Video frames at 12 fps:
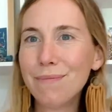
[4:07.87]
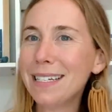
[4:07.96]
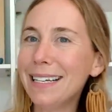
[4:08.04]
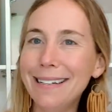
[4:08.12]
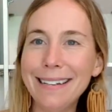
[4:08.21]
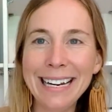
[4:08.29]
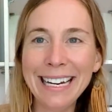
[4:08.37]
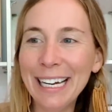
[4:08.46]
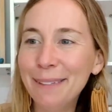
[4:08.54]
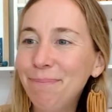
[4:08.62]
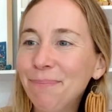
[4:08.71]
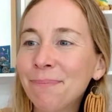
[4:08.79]
Need
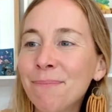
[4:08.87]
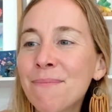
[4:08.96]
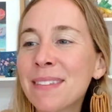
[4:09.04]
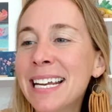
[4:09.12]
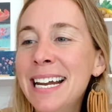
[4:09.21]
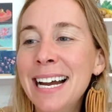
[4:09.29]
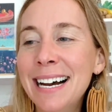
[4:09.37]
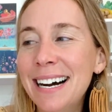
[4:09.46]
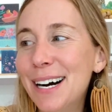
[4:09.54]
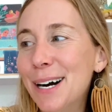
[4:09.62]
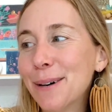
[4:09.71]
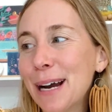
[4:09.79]
it.
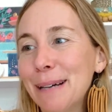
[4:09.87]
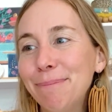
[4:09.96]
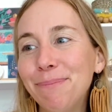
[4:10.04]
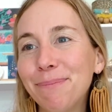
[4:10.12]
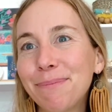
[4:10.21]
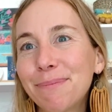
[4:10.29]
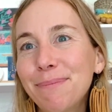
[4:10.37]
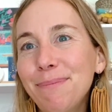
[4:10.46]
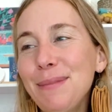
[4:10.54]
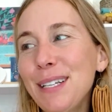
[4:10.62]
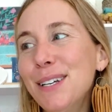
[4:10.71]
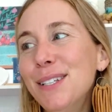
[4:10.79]
Okay.
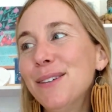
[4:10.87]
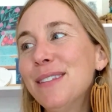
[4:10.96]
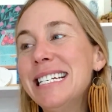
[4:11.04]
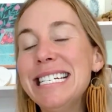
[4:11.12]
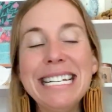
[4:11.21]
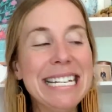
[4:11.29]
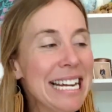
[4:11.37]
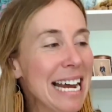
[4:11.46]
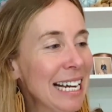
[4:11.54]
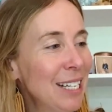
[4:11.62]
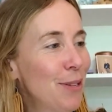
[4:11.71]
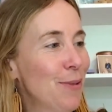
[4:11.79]
So the
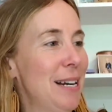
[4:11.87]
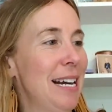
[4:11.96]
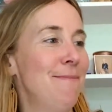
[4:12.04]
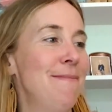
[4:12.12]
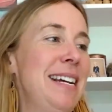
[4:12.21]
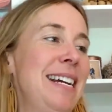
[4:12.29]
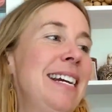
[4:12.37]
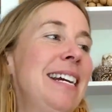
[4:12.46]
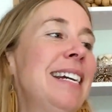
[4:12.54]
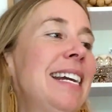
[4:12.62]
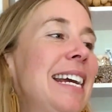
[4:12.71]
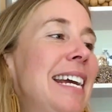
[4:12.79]
next one I
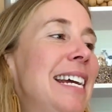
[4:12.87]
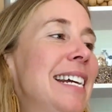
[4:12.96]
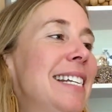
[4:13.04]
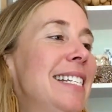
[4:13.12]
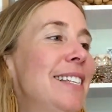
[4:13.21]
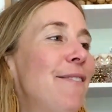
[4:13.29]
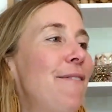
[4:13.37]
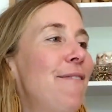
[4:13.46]
made is the